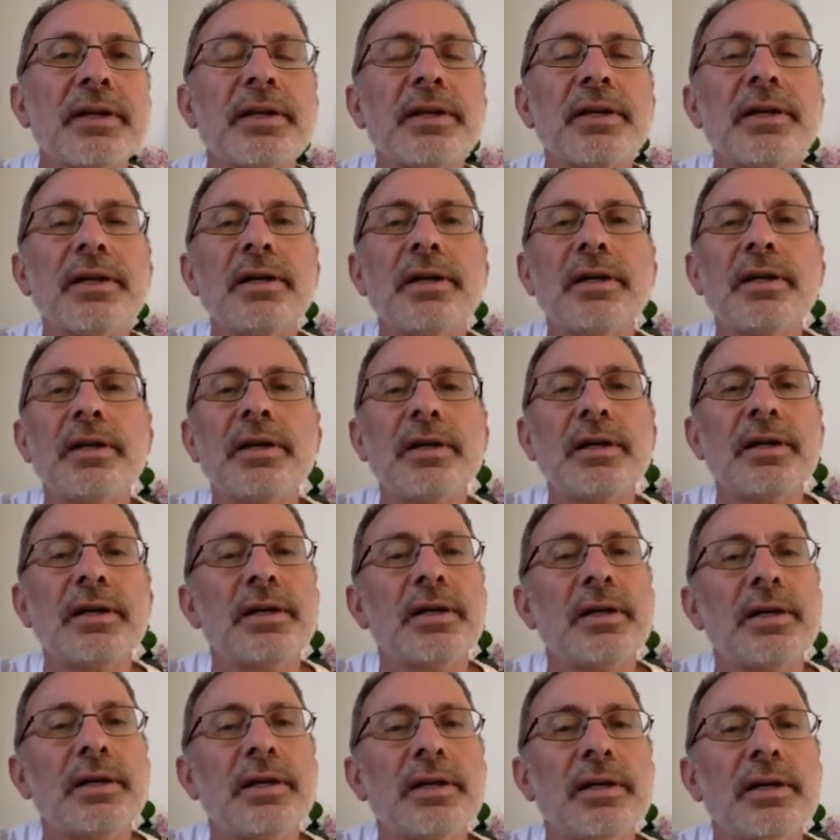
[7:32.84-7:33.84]

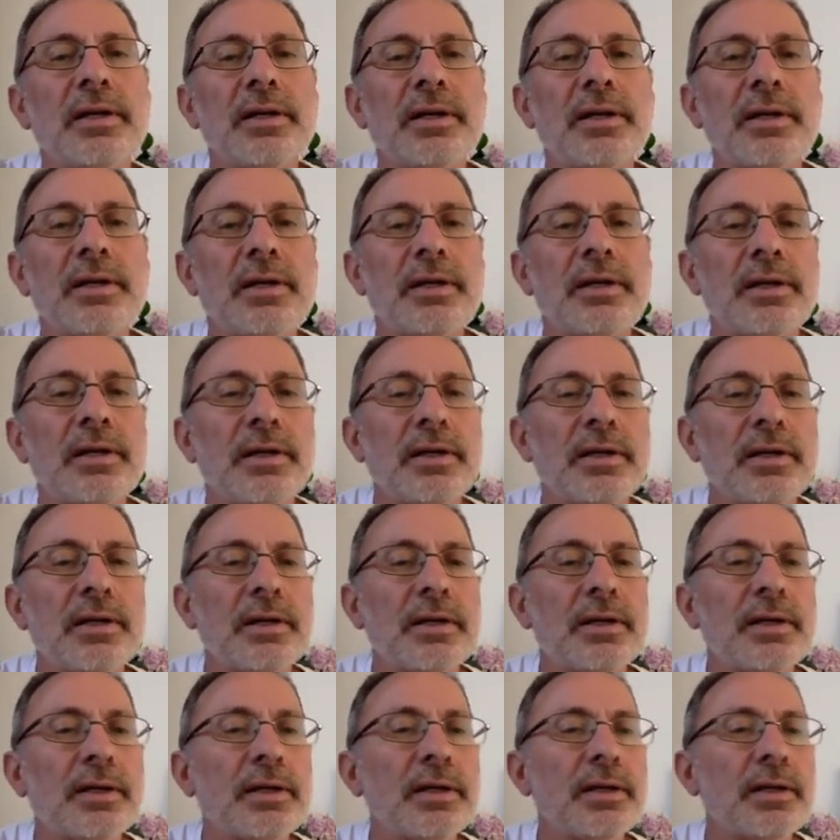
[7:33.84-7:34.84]

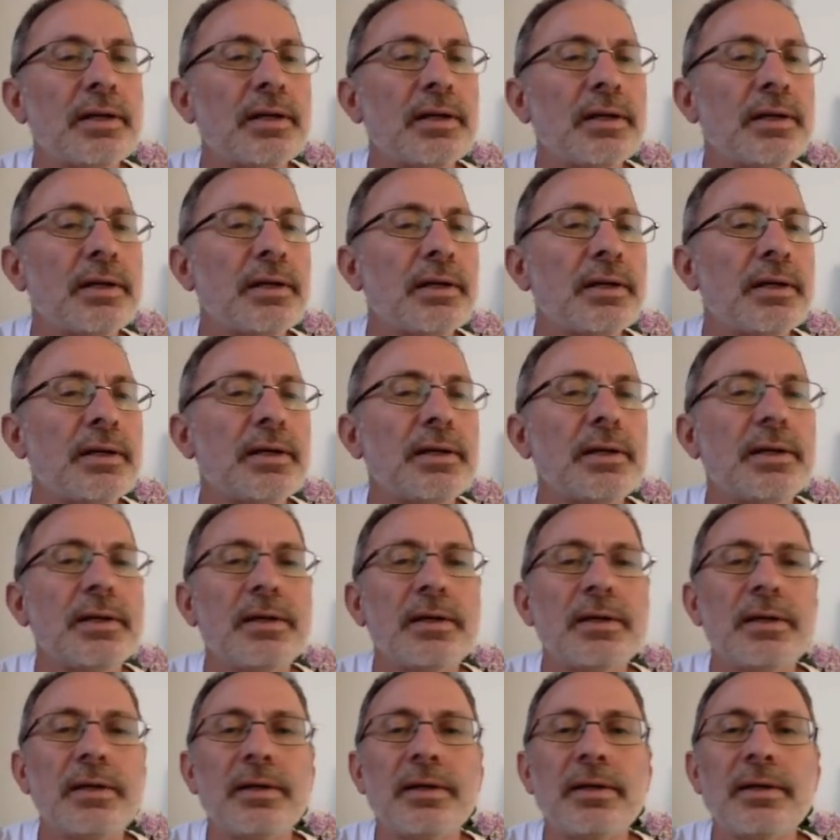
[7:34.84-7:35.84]

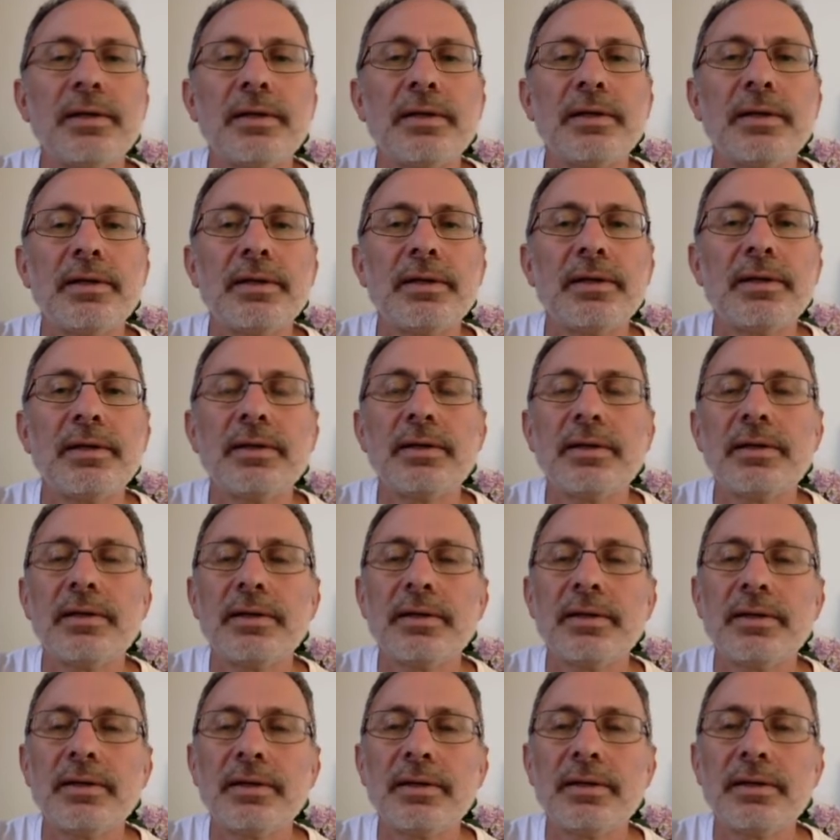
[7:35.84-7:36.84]

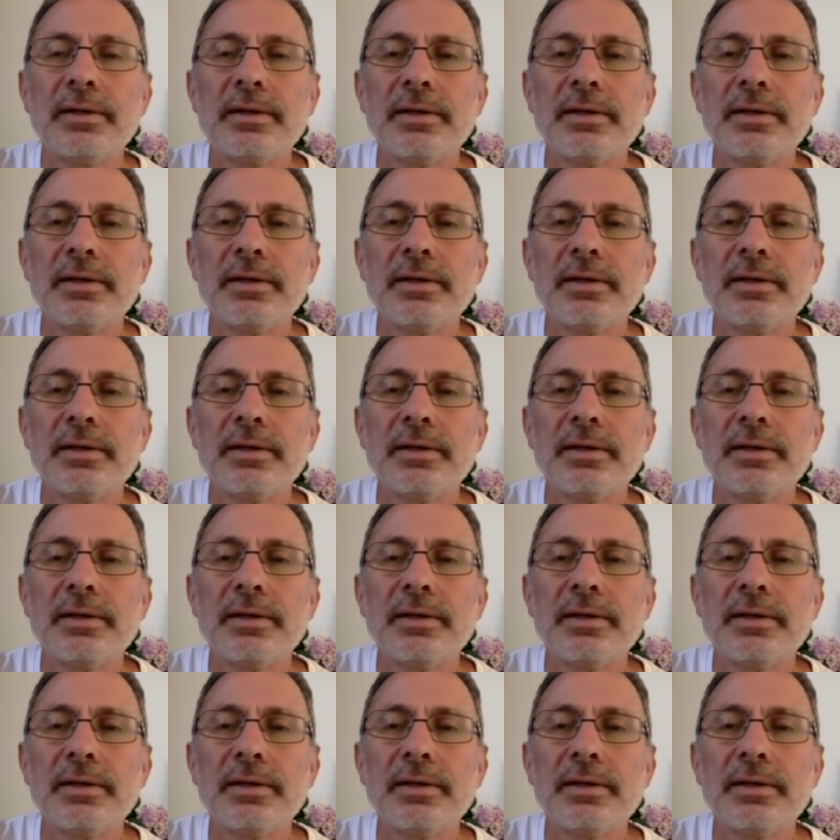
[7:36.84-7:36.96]
(silence)